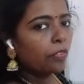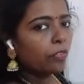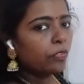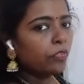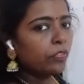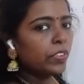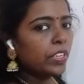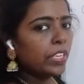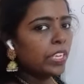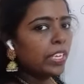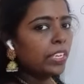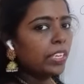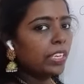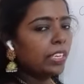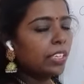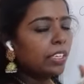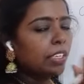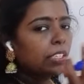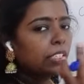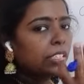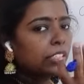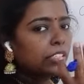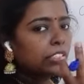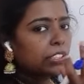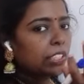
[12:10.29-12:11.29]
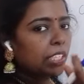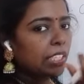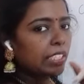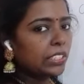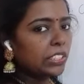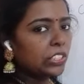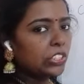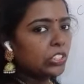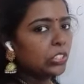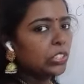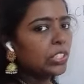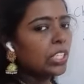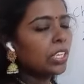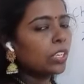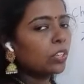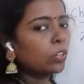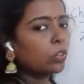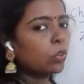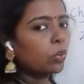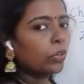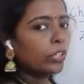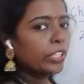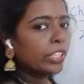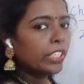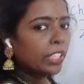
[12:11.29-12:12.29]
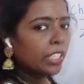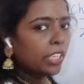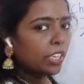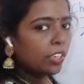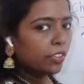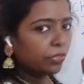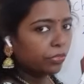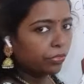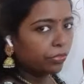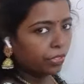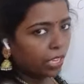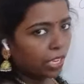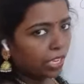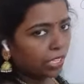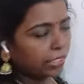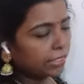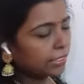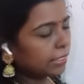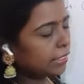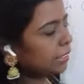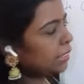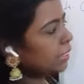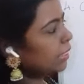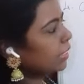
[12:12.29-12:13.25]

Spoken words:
we touch the conical flask,